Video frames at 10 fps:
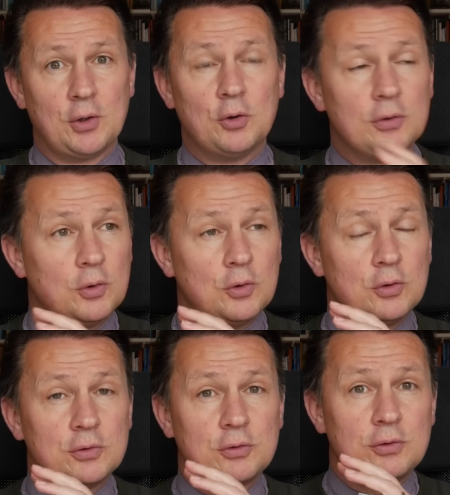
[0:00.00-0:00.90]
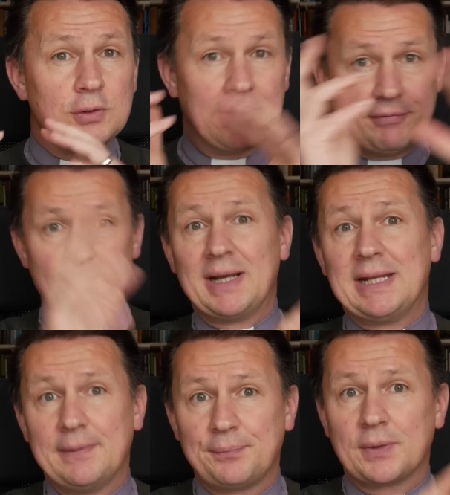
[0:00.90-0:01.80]
or give the
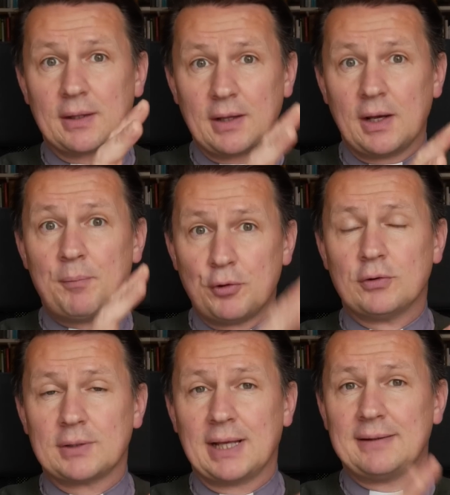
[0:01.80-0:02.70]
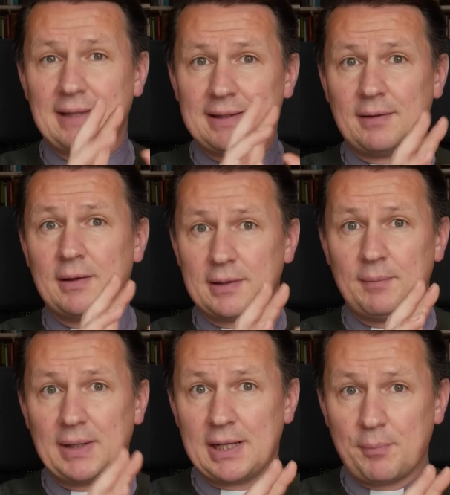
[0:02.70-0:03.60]
money abroad and send the
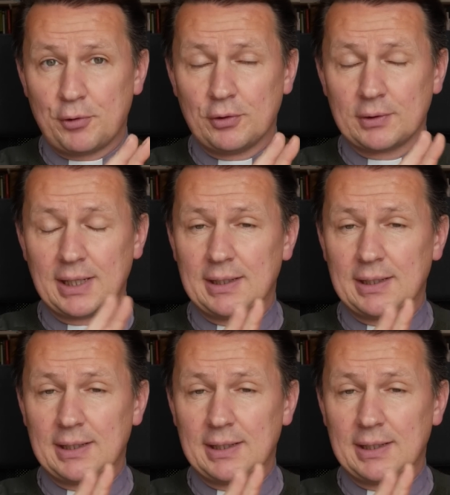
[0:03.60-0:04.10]
money abroad.